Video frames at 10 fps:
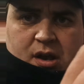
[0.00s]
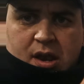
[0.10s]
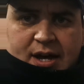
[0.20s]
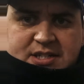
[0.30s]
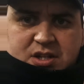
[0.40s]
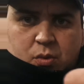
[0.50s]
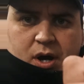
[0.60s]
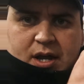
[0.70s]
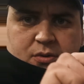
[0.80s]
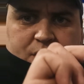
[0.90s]
nice and
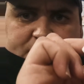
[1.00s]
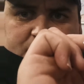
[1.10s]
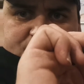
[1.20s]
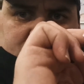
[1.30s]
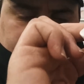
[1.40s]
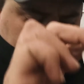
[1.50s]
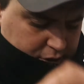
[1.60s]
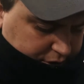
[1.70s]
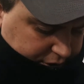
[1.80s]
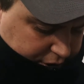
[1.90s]
white when it comes out of the
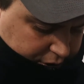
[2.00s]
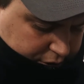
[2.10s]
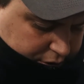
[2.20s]
box.